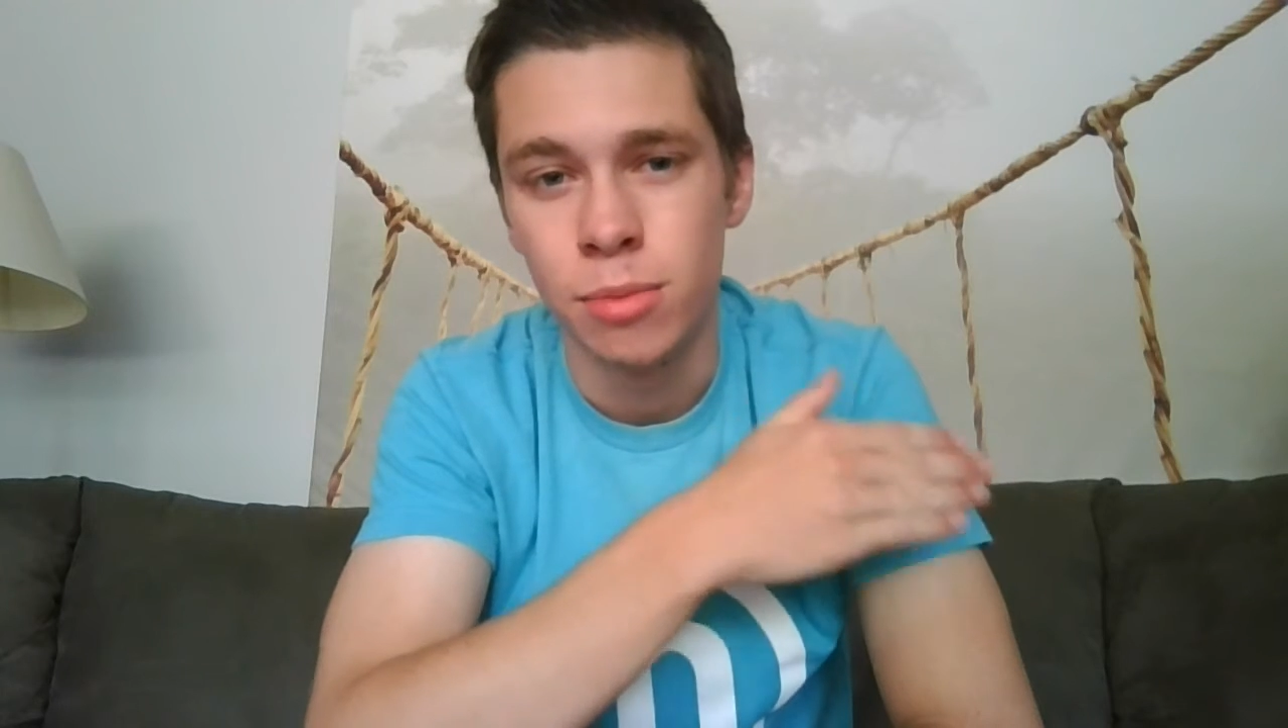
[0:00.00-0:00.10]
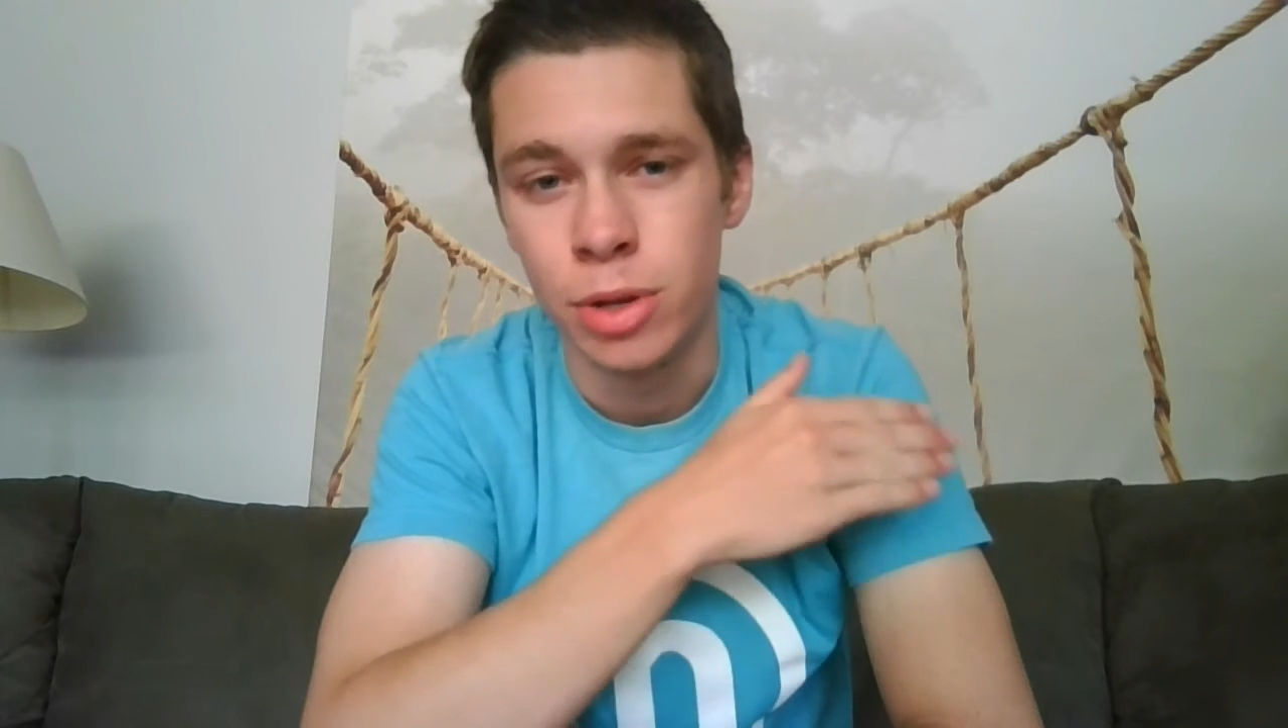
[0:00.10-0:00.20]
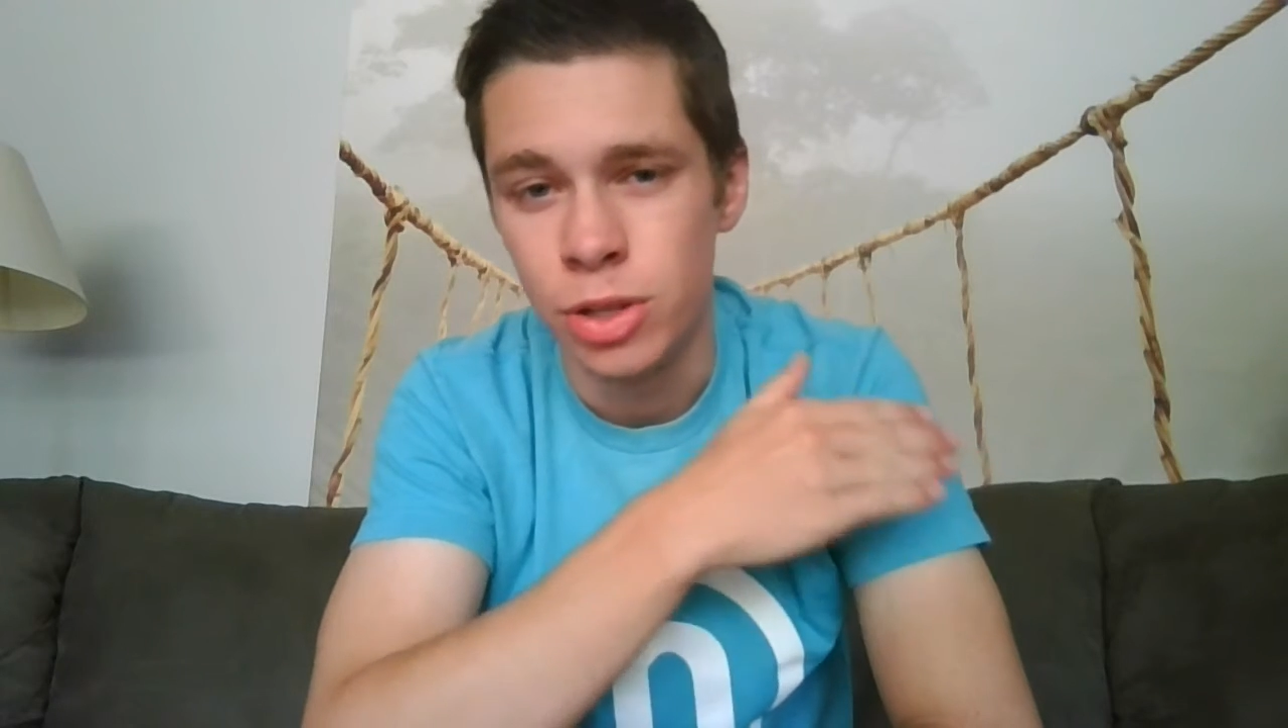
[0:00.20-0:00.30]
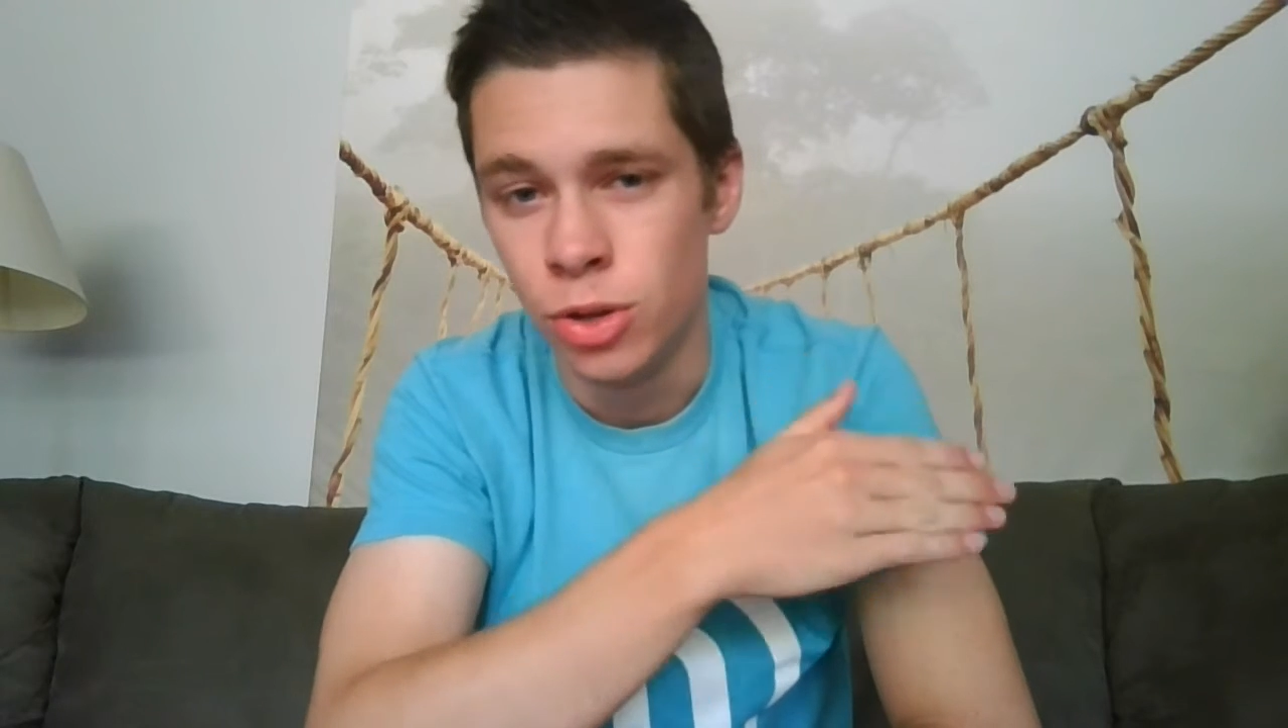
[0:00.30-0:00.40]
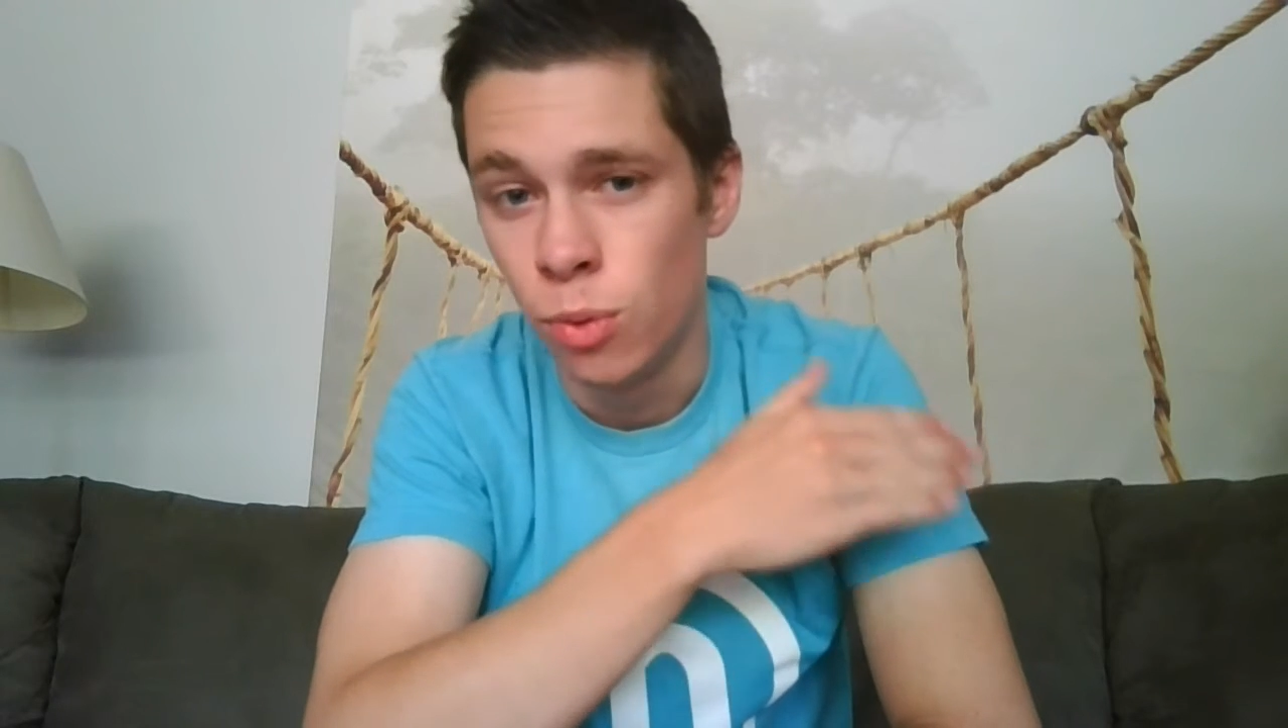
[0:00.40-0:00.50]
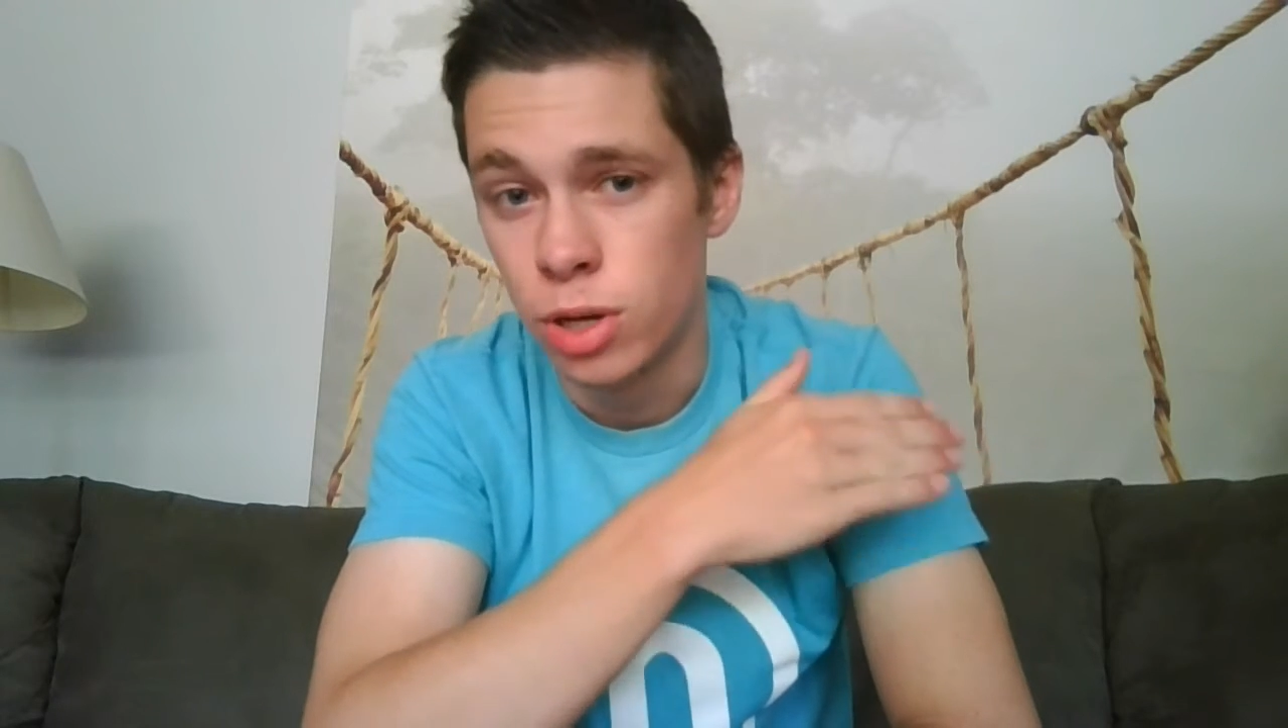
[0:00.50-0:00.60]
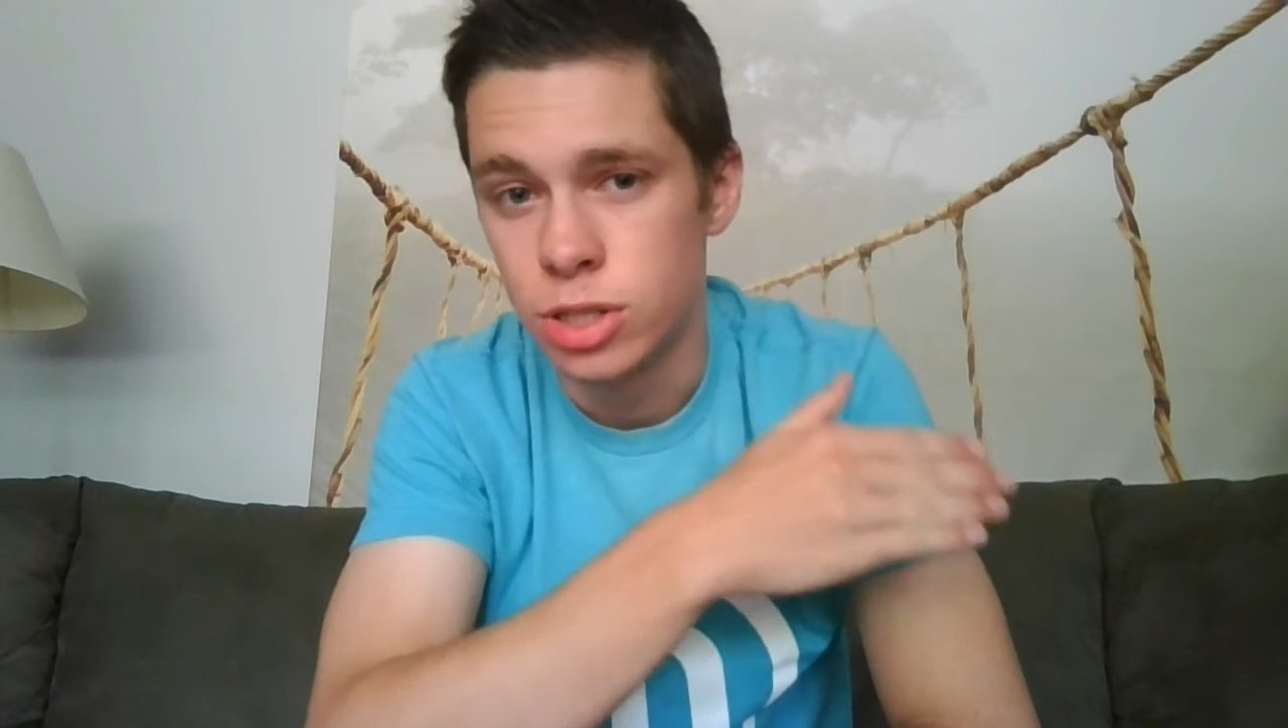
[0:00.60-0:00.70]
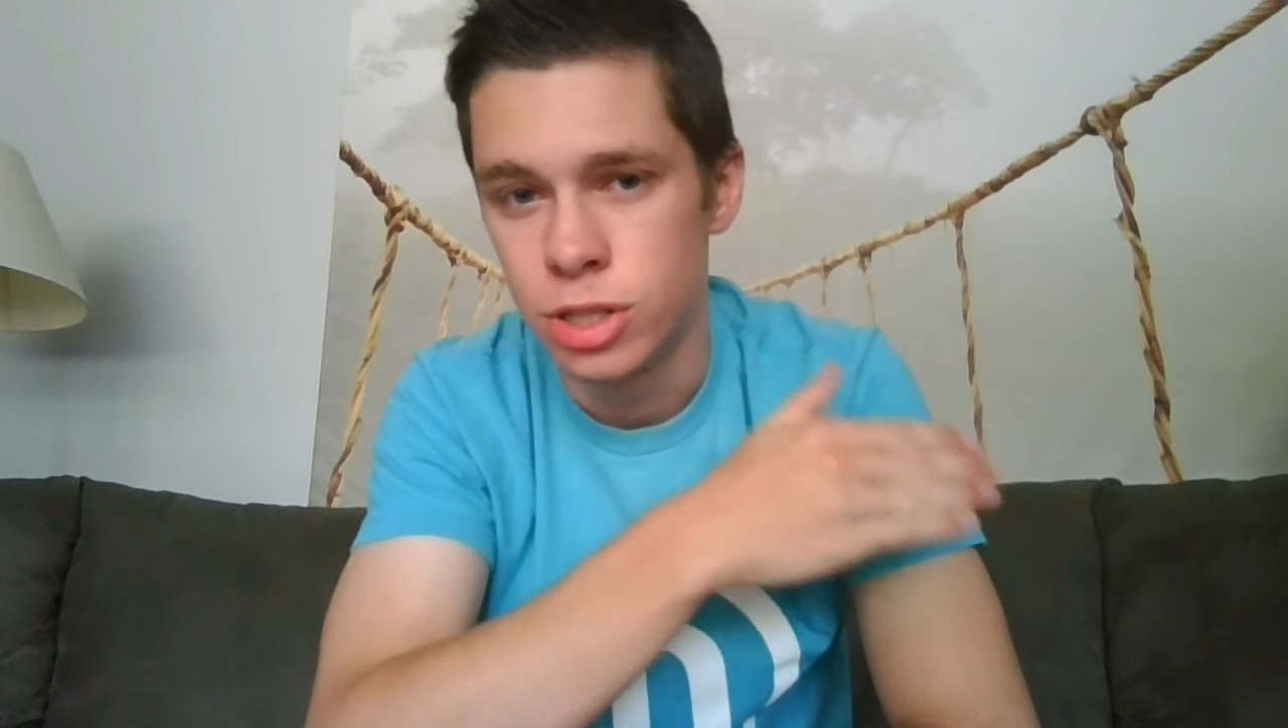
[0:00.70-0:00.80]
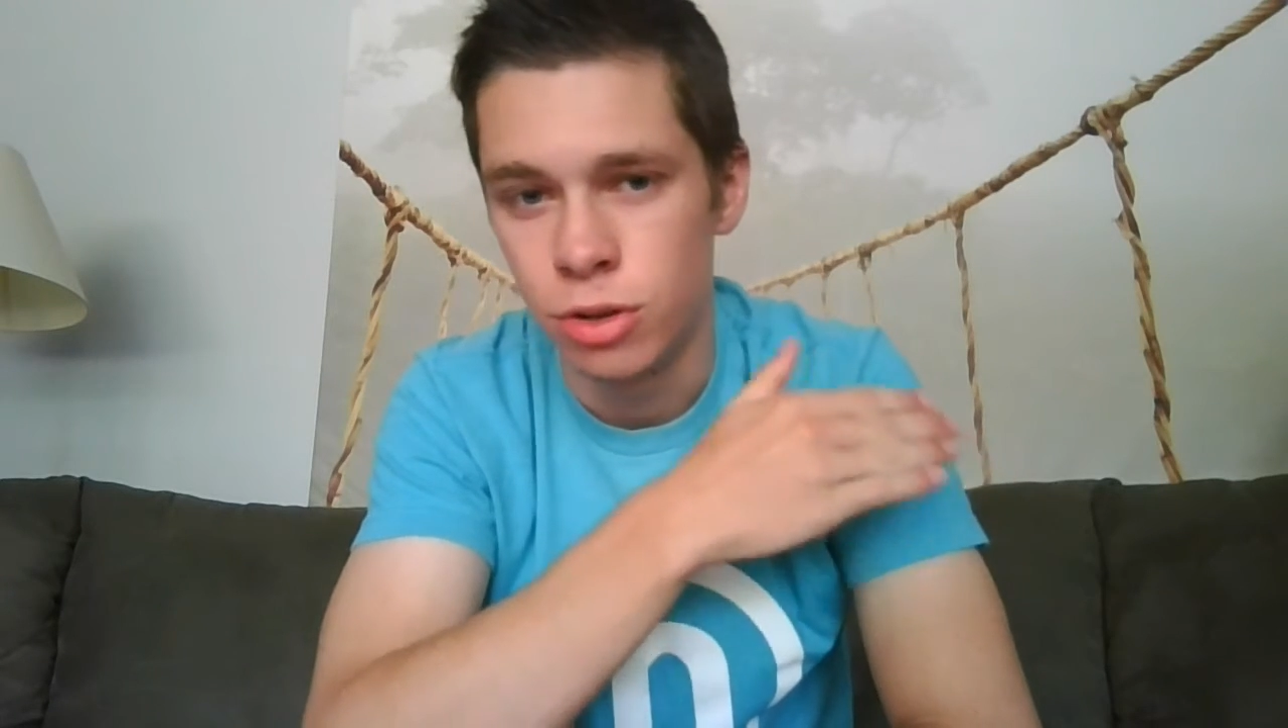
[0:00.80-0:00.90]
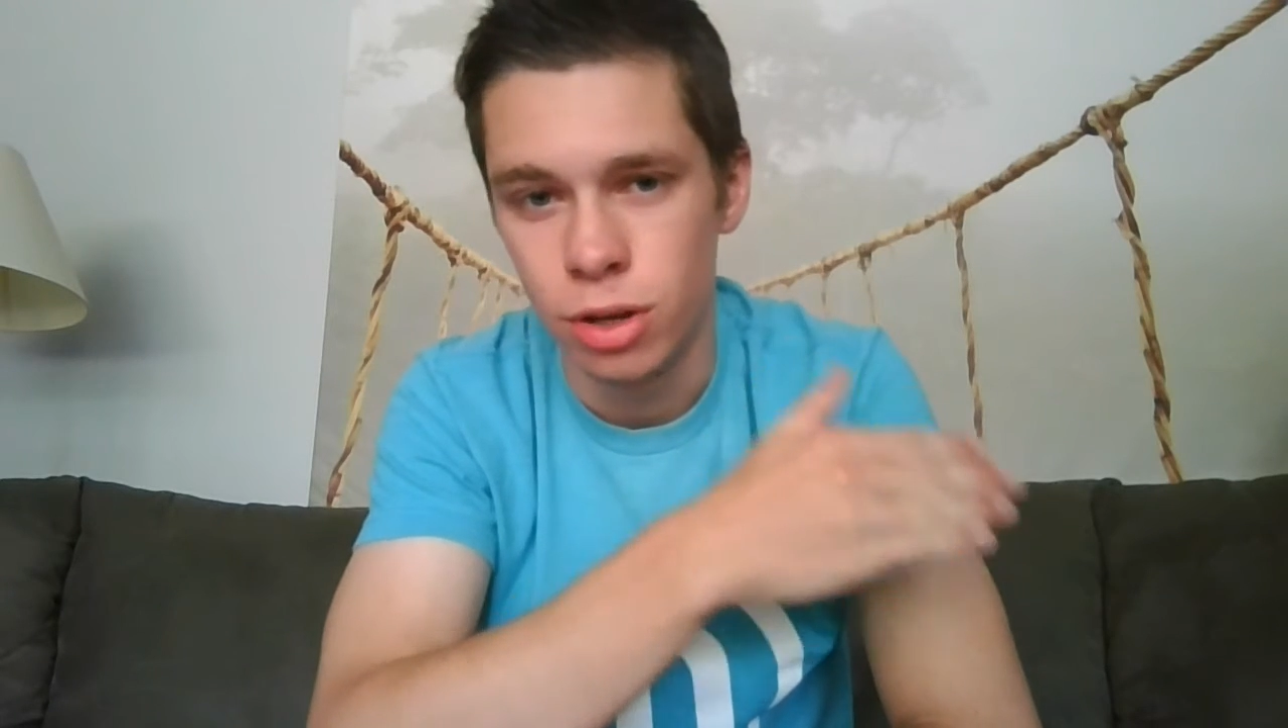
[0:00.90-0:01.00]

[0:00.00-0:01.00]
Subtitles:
but you were still